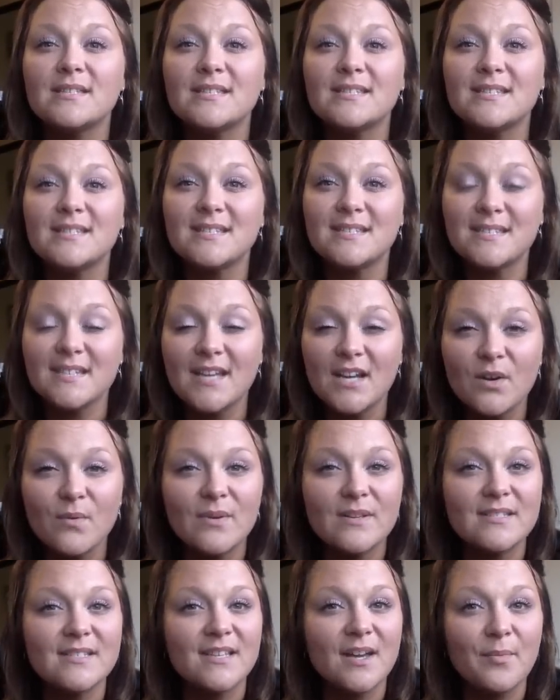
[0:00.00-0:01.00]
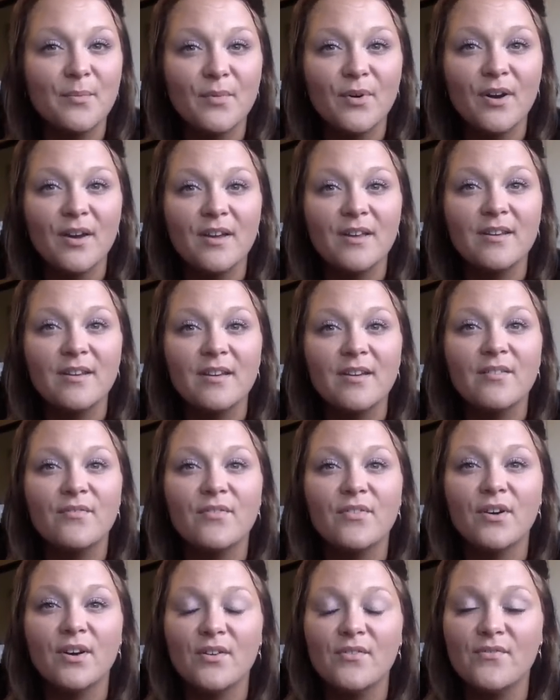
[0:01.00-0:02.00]
stick with someone
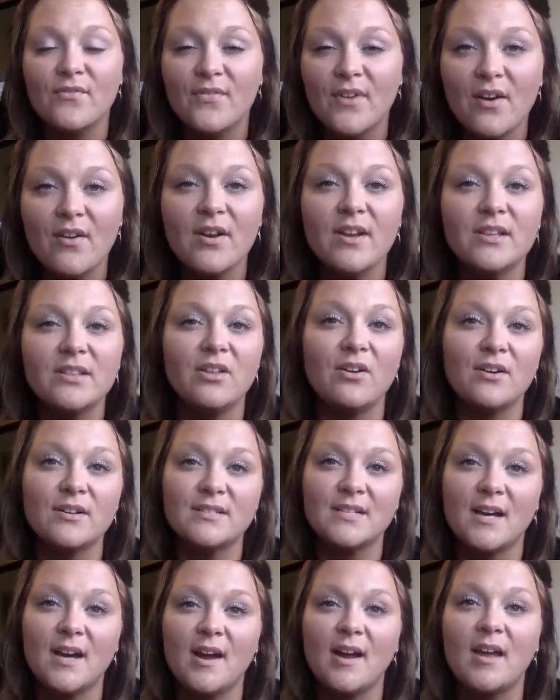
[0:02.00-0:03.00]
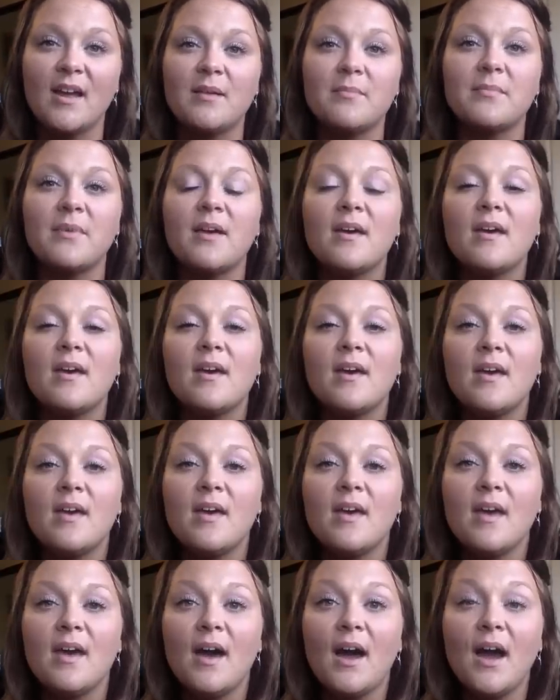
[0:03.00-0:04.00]
for a very long time,
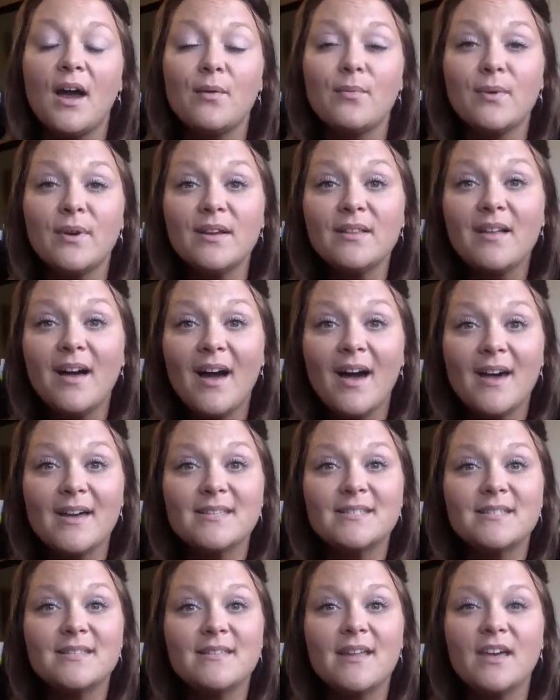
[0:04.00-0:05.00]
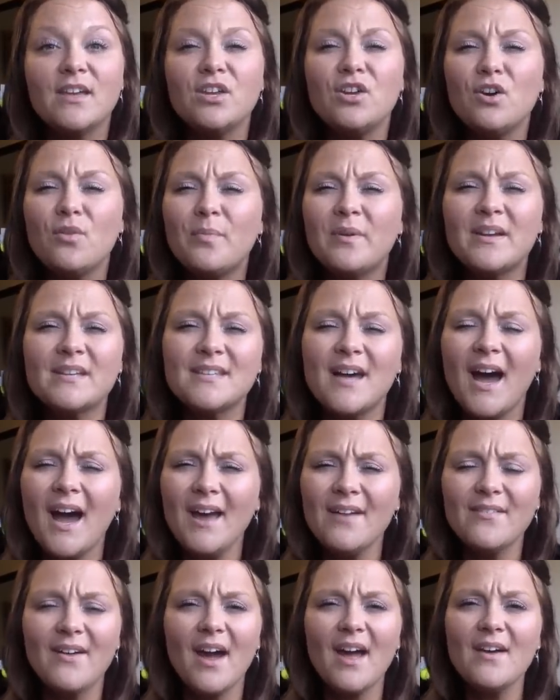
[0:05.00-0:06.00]
I realized that, you know, because
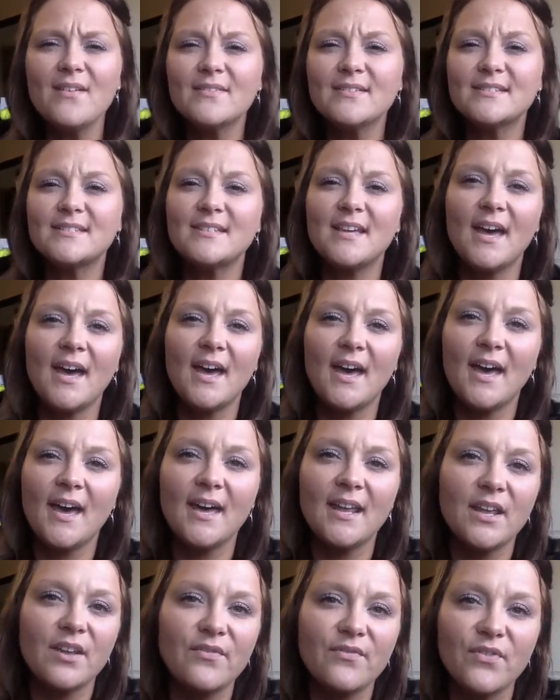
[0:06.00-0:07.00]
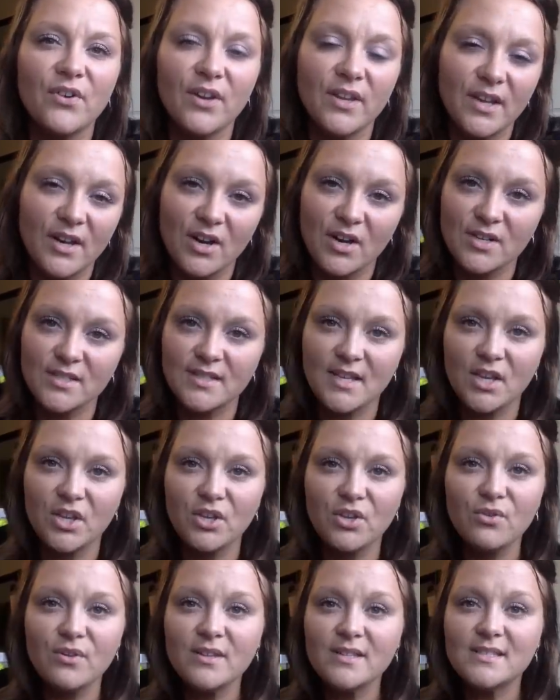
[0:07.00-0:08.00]
I have said for years that
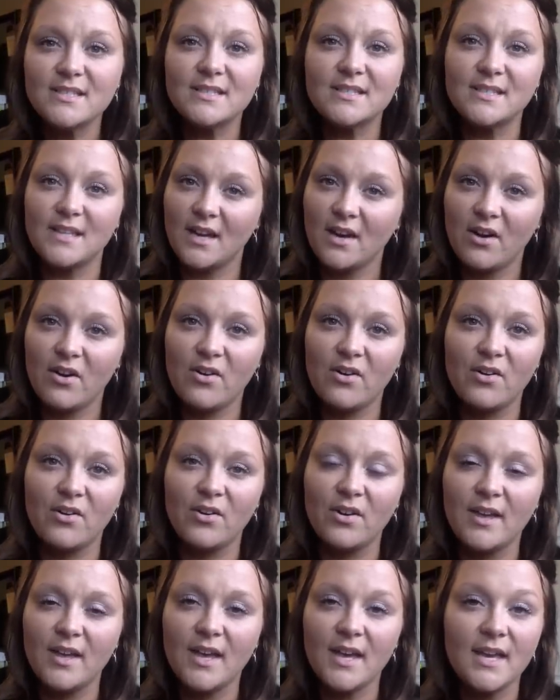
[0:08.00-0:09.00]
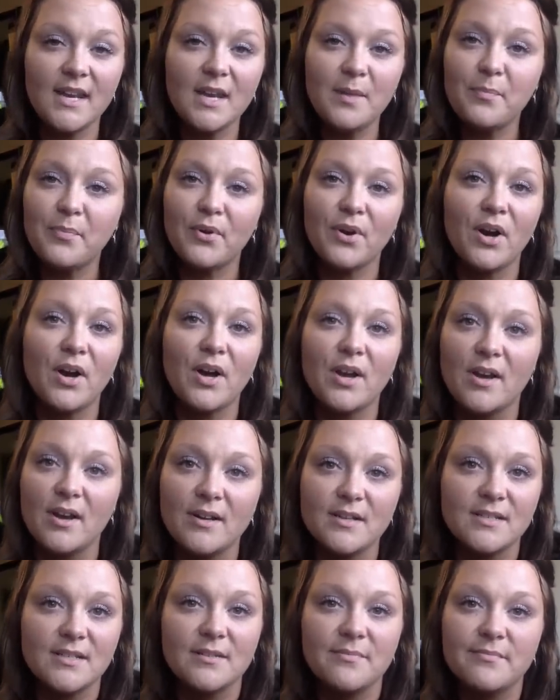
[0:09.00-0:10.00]
you could sell any
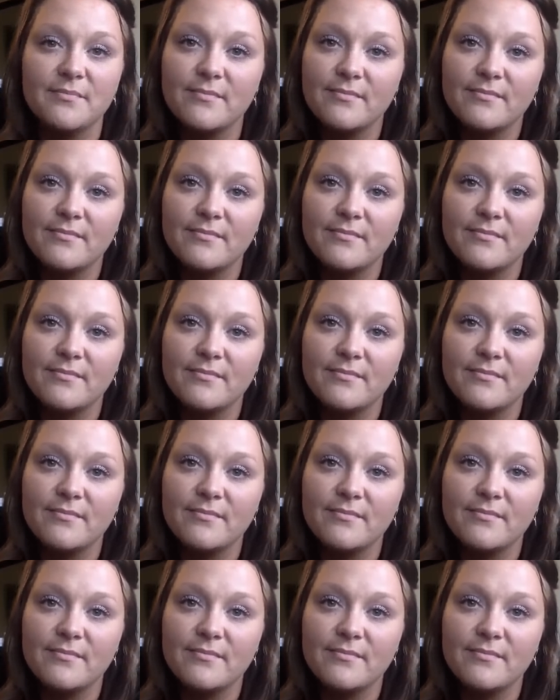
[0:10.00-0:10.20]
product